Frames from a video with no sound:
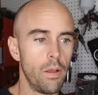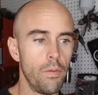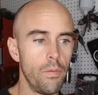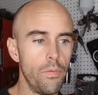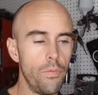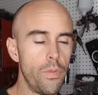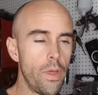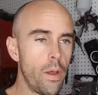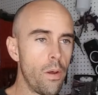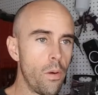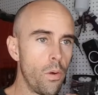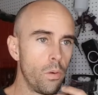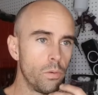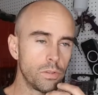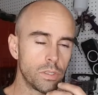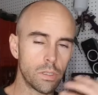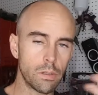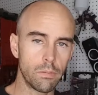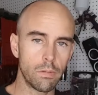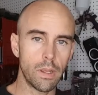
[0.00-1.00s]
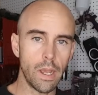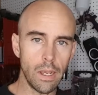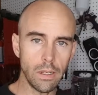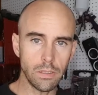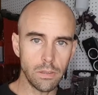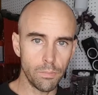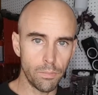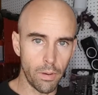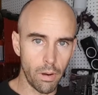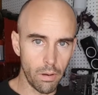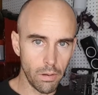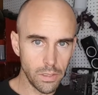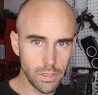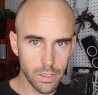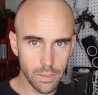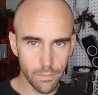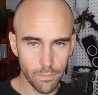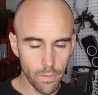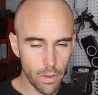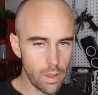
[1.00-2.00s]
Those costume
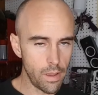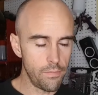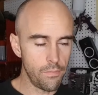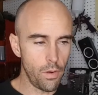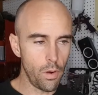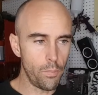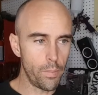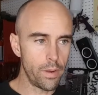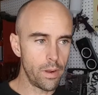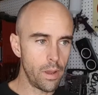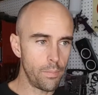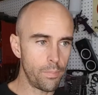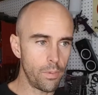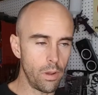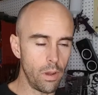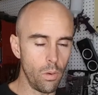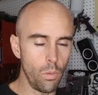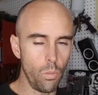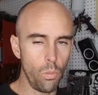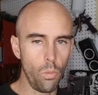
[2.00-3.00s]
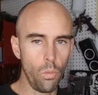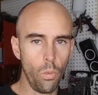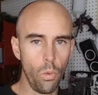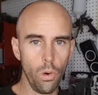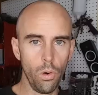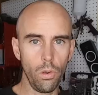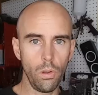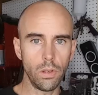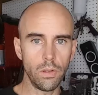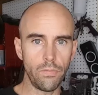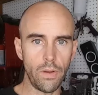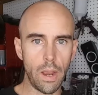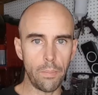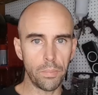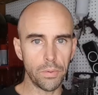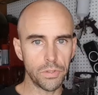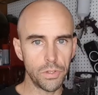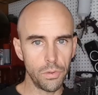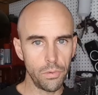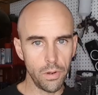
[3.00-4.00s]
parts have opened up a world of
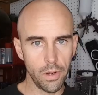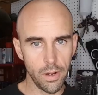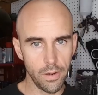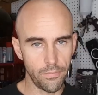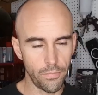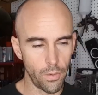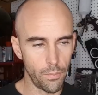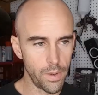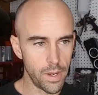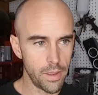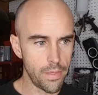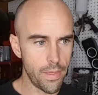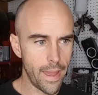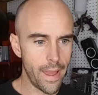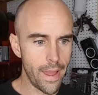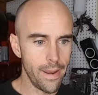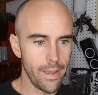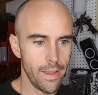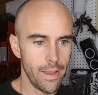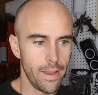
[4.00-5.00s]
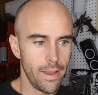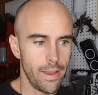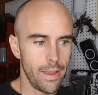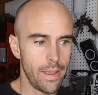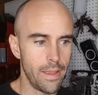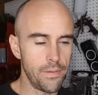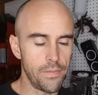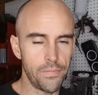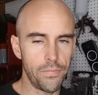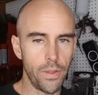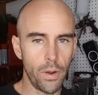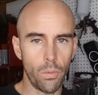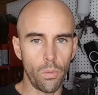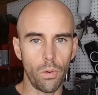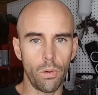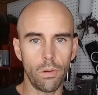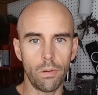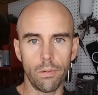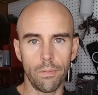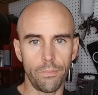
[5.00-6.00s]
opportunity for me that if there
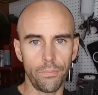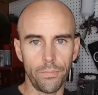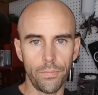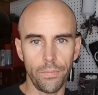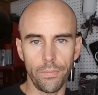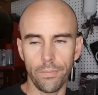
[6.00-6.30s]
were,